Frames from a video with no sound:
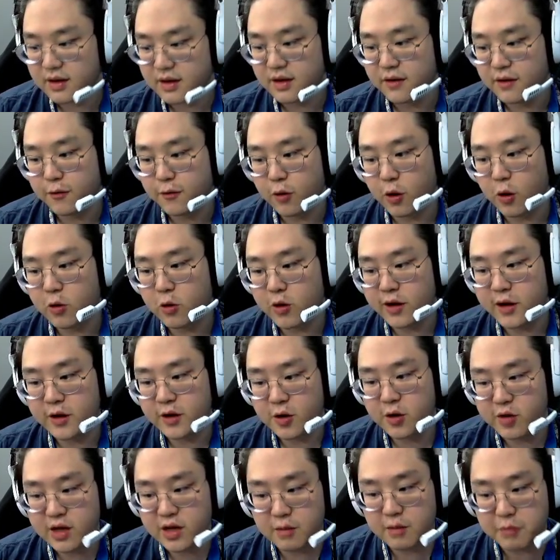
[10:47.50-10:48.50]
For all I
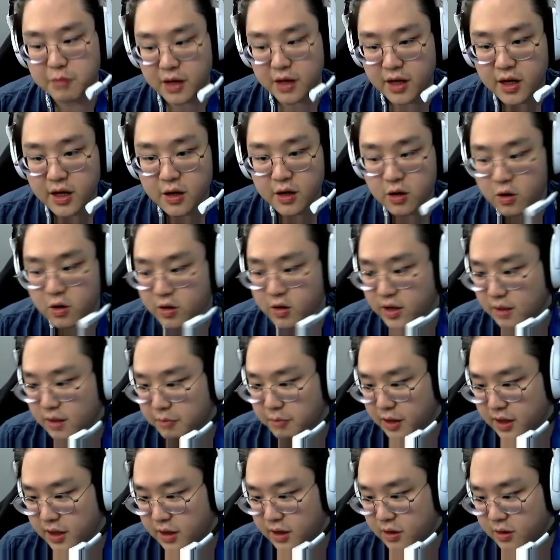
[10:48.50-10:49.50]
know, he could be here, he could
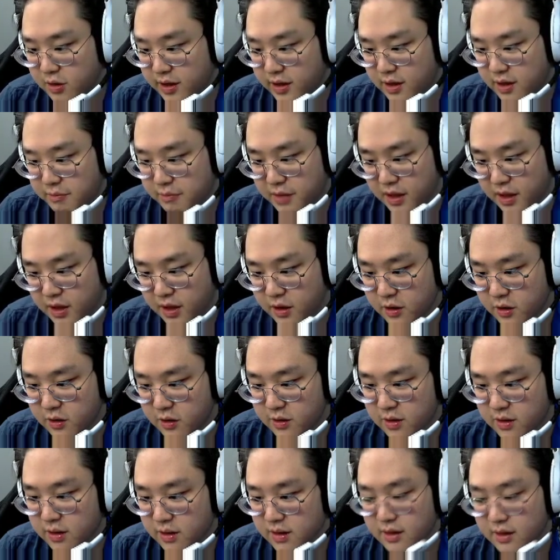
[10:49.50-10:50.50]
be here, he could be
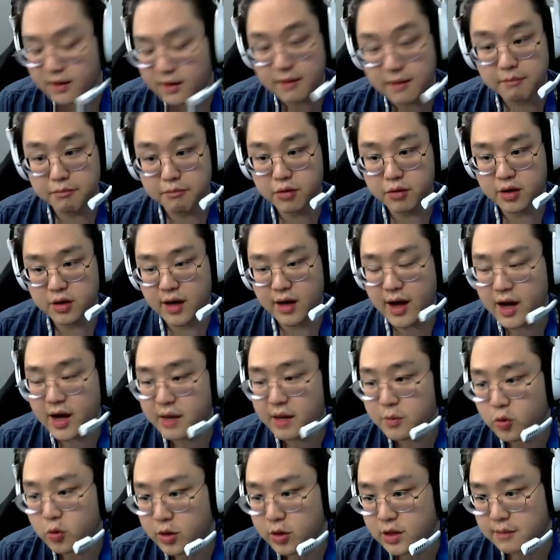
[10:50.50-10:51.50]
here. But
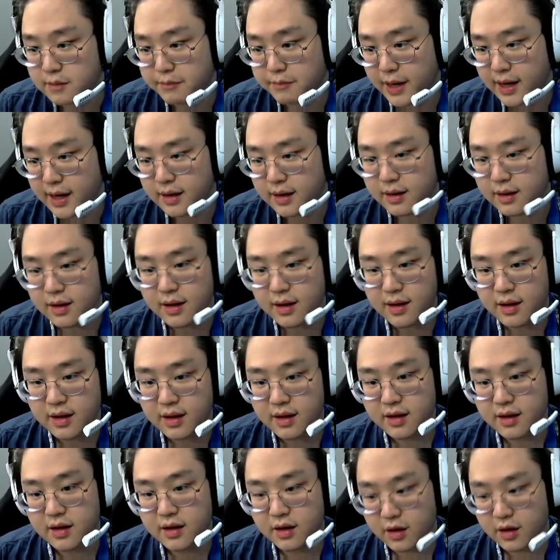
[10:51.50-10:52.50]
I'm going to bet
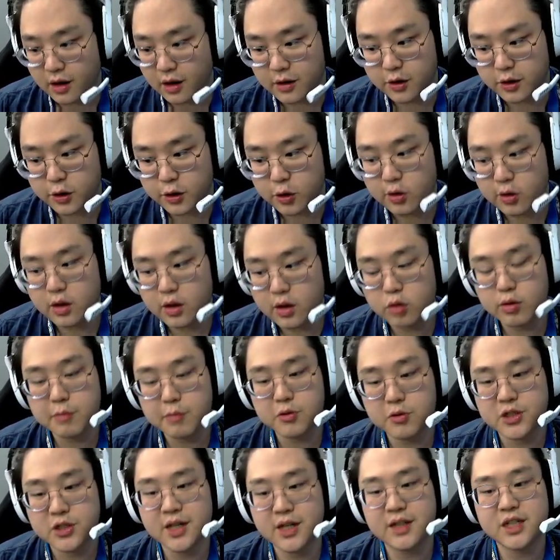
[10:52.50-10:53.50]
on the
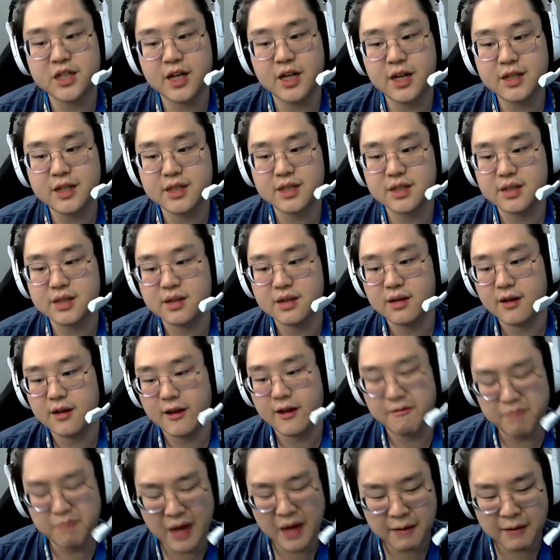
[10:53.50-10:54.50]
33% chance,
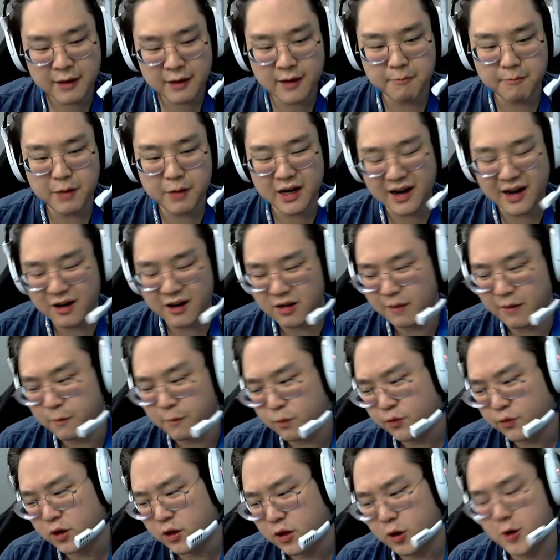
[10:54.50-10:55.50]
maybe a bit higher than
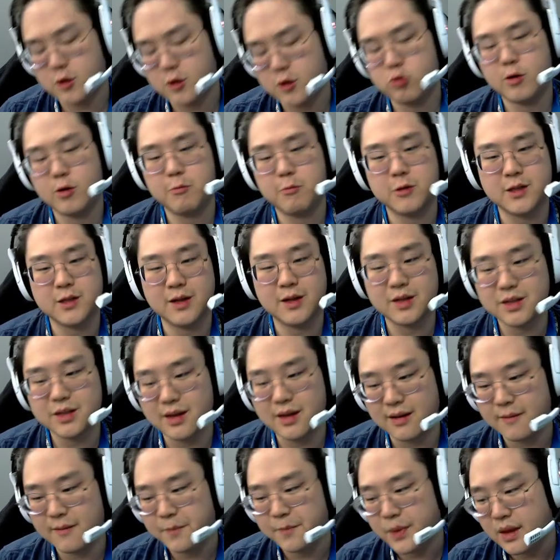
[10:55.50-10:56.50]
33%. It's
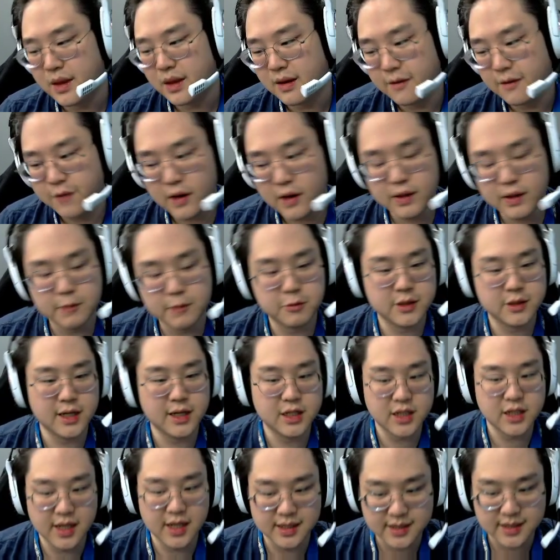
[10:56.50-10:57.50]
like 50%
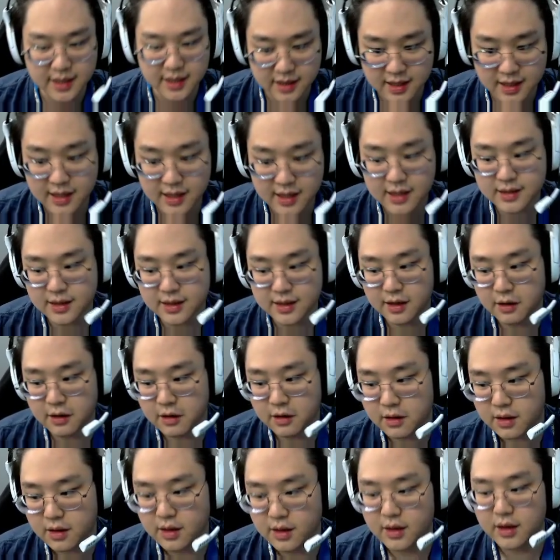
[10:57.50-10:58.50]
chance that he is here.
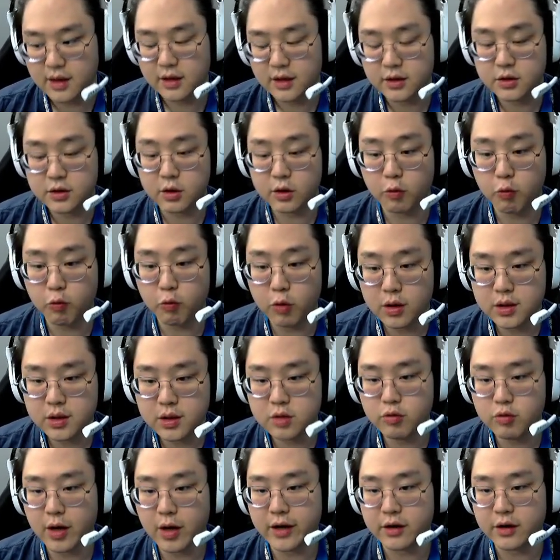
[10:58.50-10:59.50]
So what
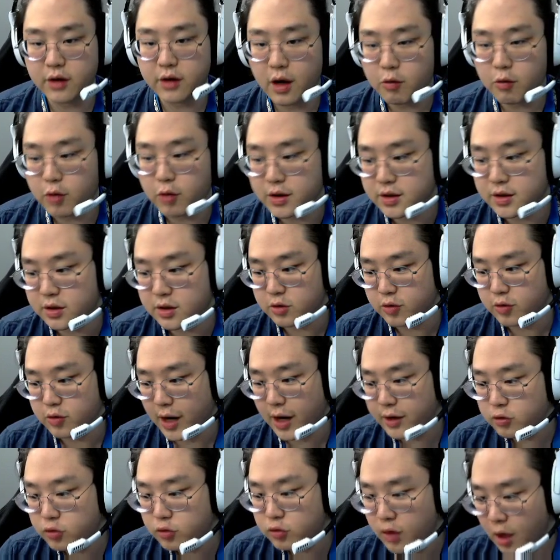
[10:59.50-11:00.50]
do I not want to I
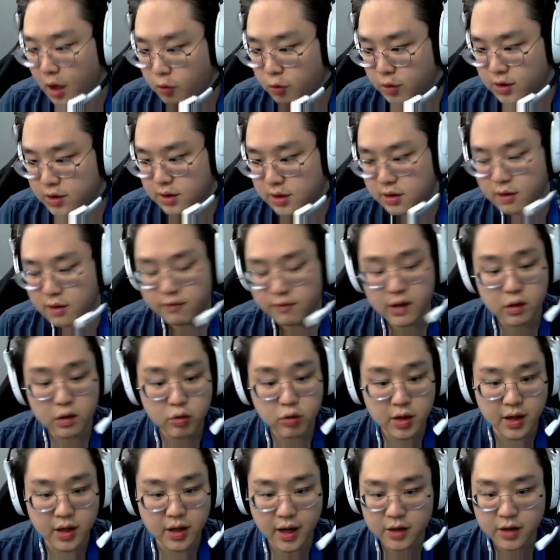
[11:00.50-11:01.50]
do not want to
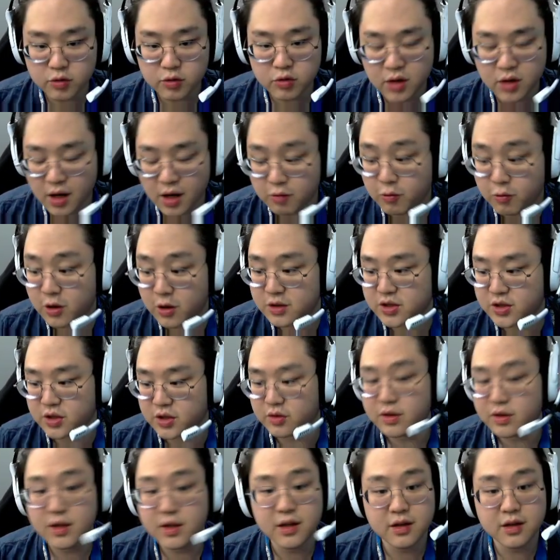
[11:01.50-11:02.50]
2v3. I do not want to.
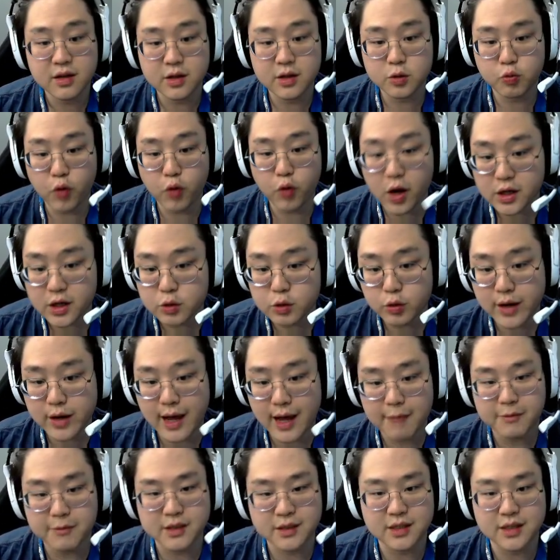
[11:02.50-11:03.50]
Because watch what
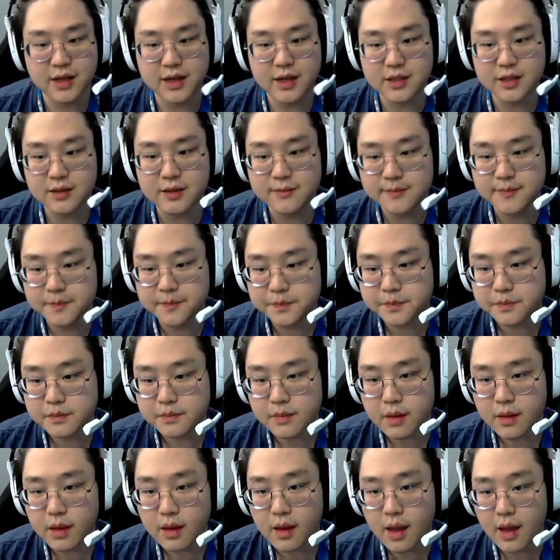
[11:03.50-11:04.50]
happens, guys.
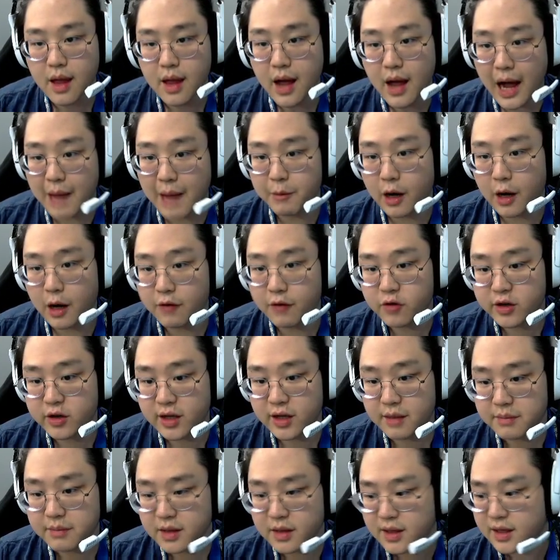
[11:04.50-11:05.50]
I'm hovering
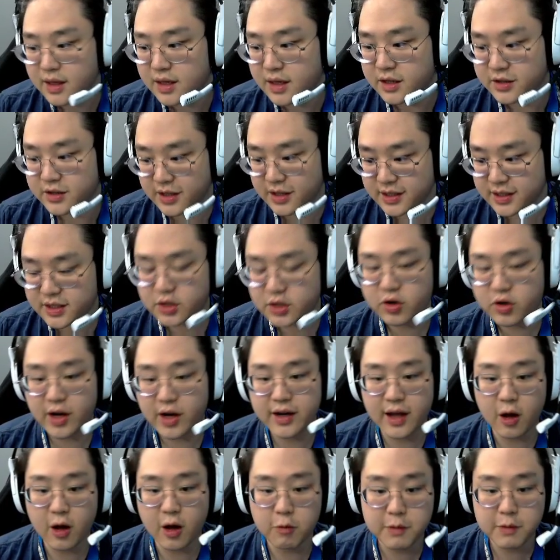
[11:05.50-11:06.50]
him just to try
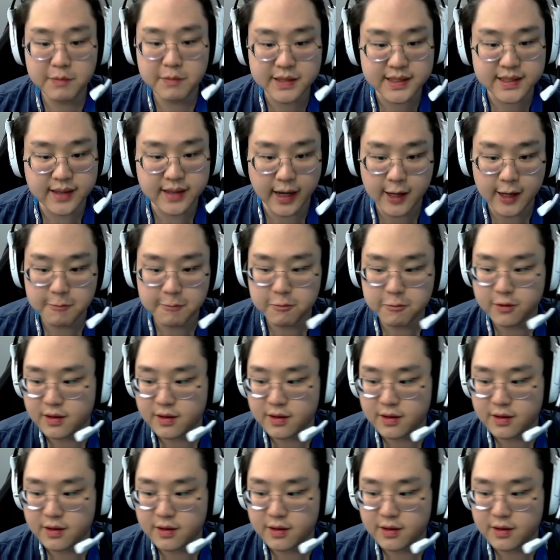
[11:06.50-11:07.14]
and help him escape.